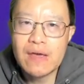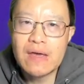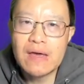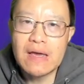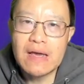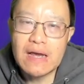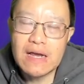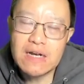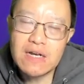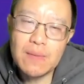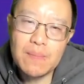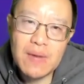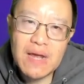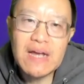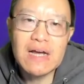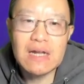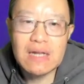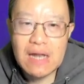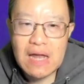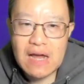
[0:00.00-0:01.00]
And to
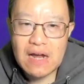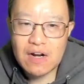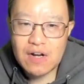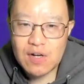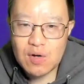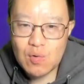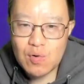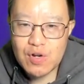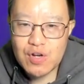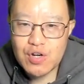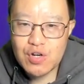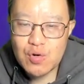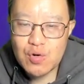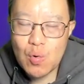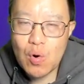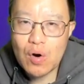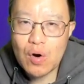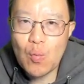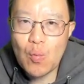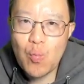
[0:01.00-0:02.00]
make a long story
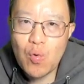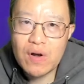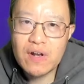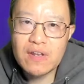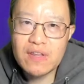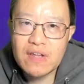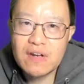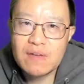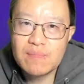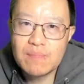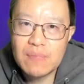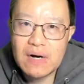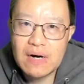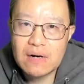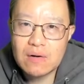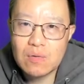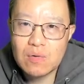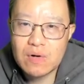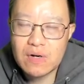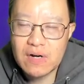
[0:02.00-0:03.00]
short, what this
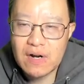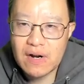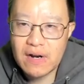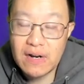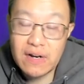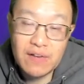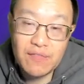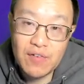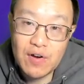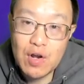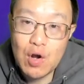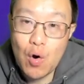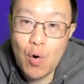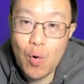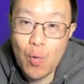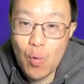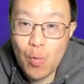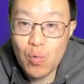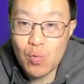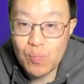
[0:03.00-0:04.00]
model does is a very
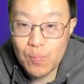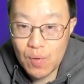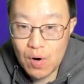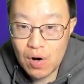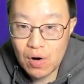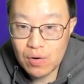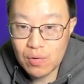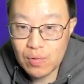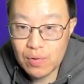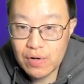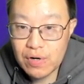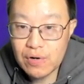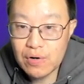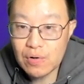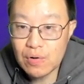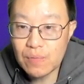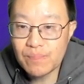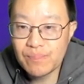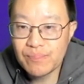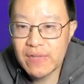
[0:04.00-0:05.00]
old model
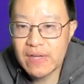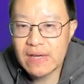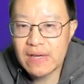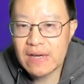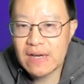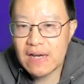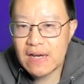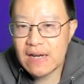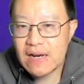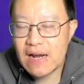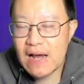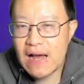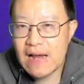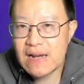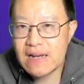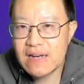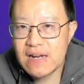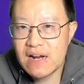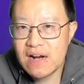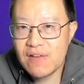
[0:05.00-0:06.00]
too. It
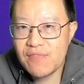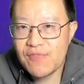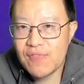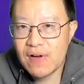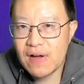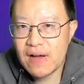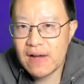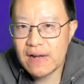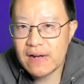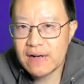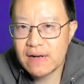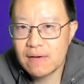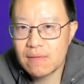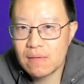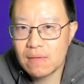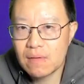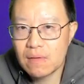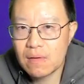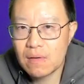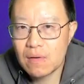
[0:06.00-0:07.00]
identifies
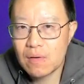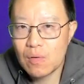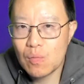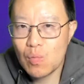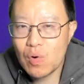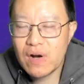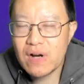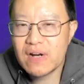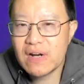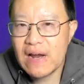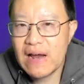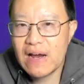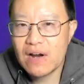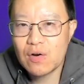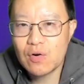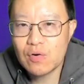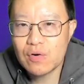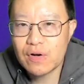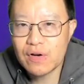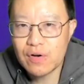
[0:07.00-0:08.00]
what
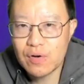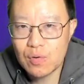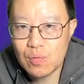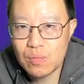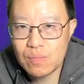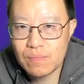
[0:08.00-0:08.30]
attackers do.